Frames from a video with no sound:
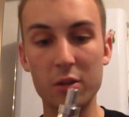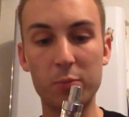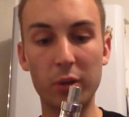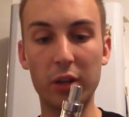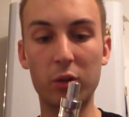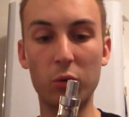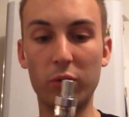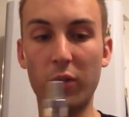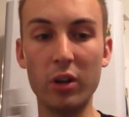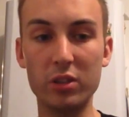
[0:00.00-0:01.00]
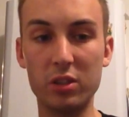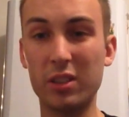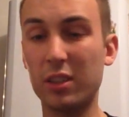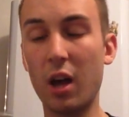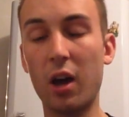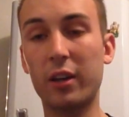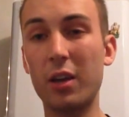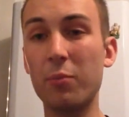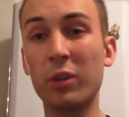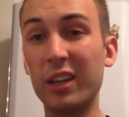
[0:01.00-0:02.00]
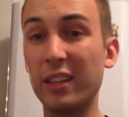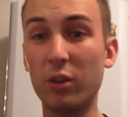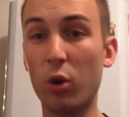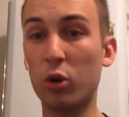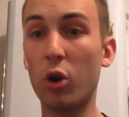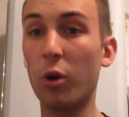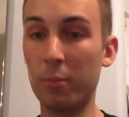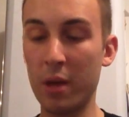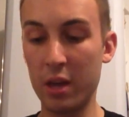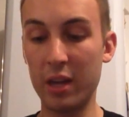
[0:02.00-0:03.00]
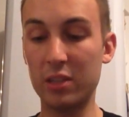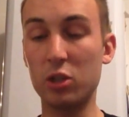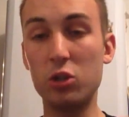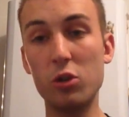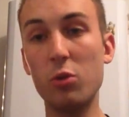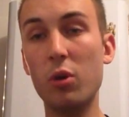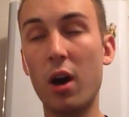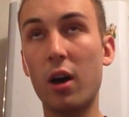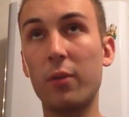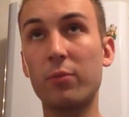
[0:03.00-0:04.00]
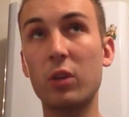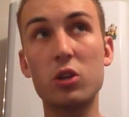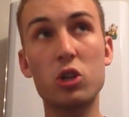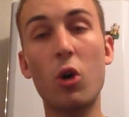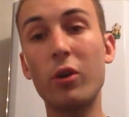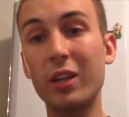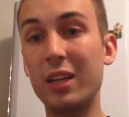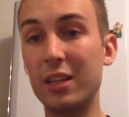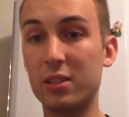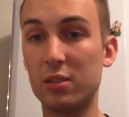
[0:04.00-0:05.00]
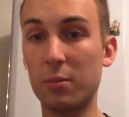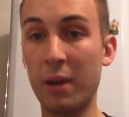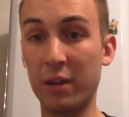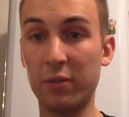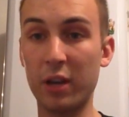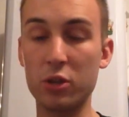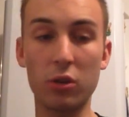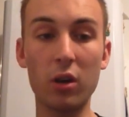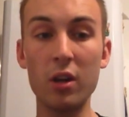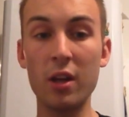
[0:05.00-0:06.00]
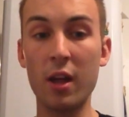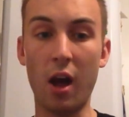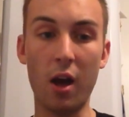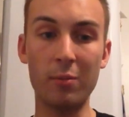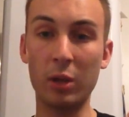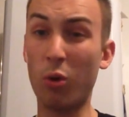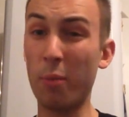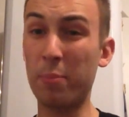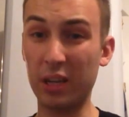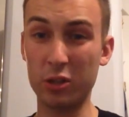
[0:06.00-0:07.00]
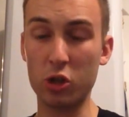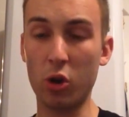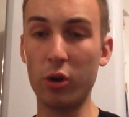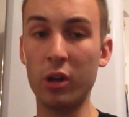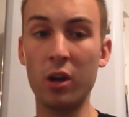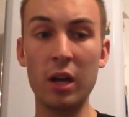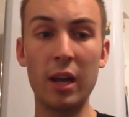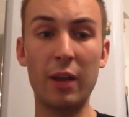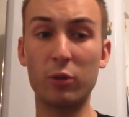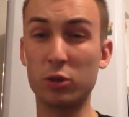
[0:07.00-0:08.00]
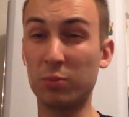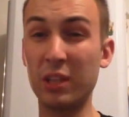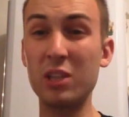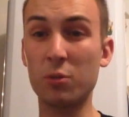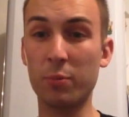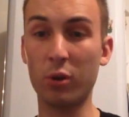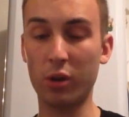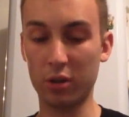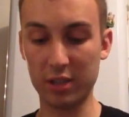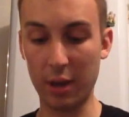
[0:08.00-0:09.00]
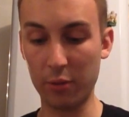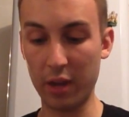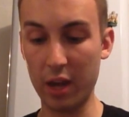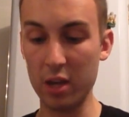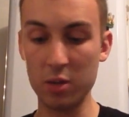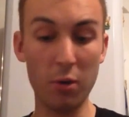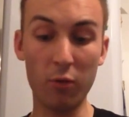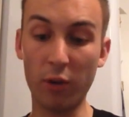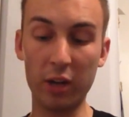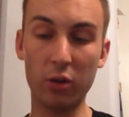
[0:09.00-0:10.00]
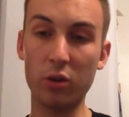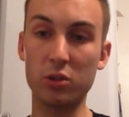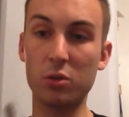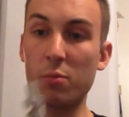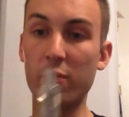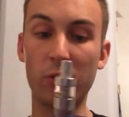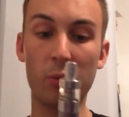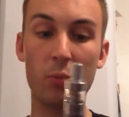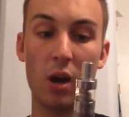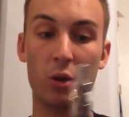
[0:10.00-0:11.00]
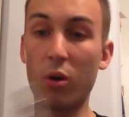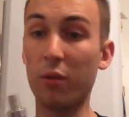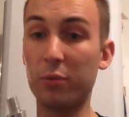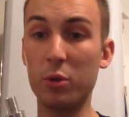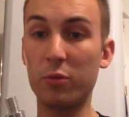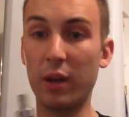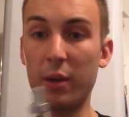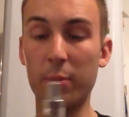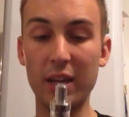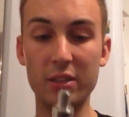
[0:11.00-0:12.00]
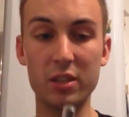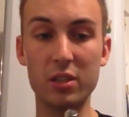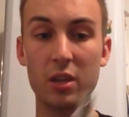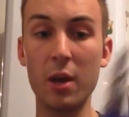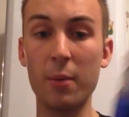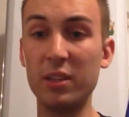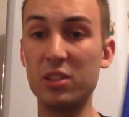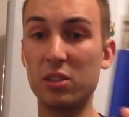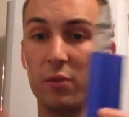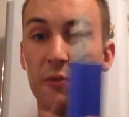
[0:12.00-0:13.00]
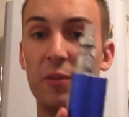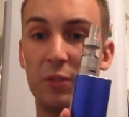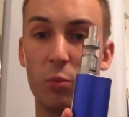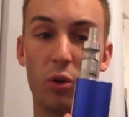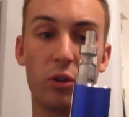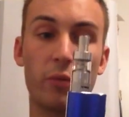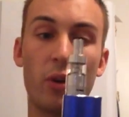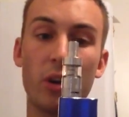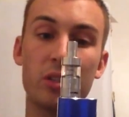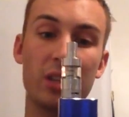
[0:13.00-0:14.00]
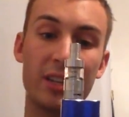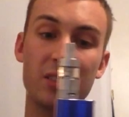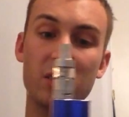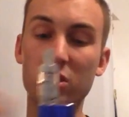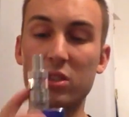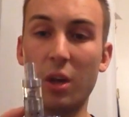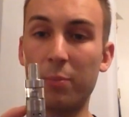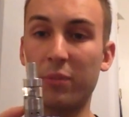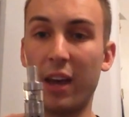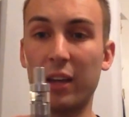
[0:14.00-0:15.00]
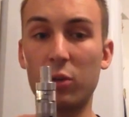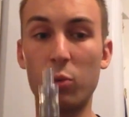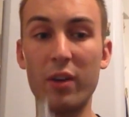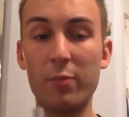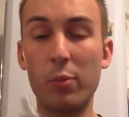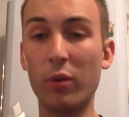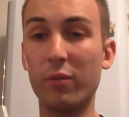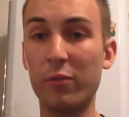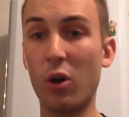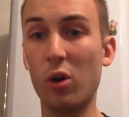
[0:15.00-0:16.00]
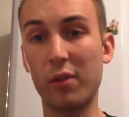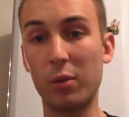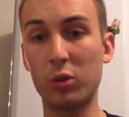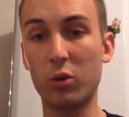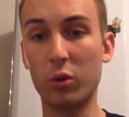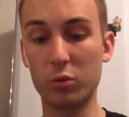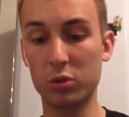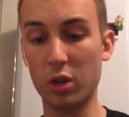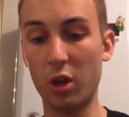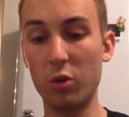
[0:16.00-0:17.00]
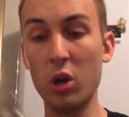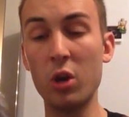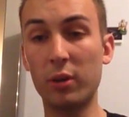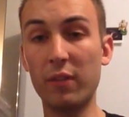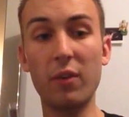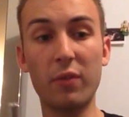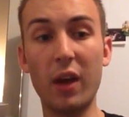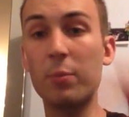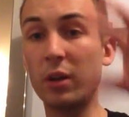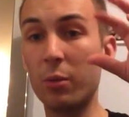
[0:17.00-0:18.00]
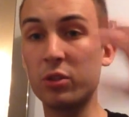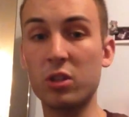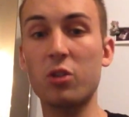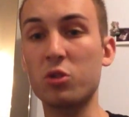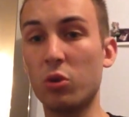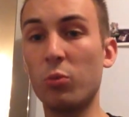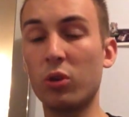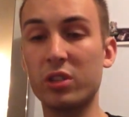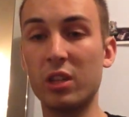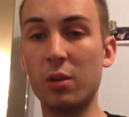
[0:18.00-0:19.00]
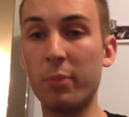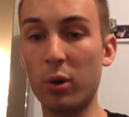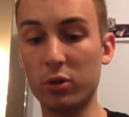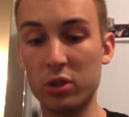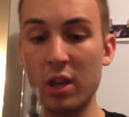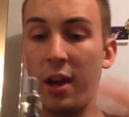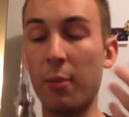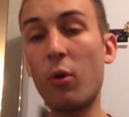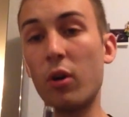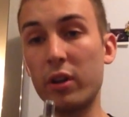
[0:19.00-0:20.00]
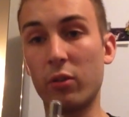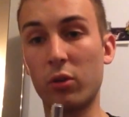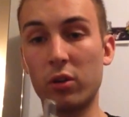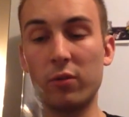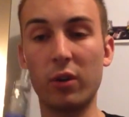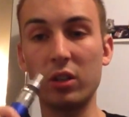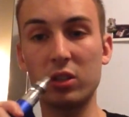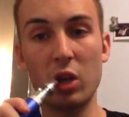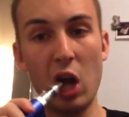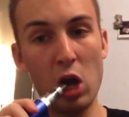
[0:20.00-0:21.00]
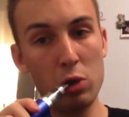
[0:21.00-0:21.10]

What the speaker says: pretty cool device. KIMREE.com. It's a Chinese manufacturer. They're quite big in China. They've got some decent products out there. You might recognise them from quite a few places. This is a 50W device, and this is a sub tank with 0.5 ohm coils. So give it vaping, and we'll touch on what's in the box and what is on the device.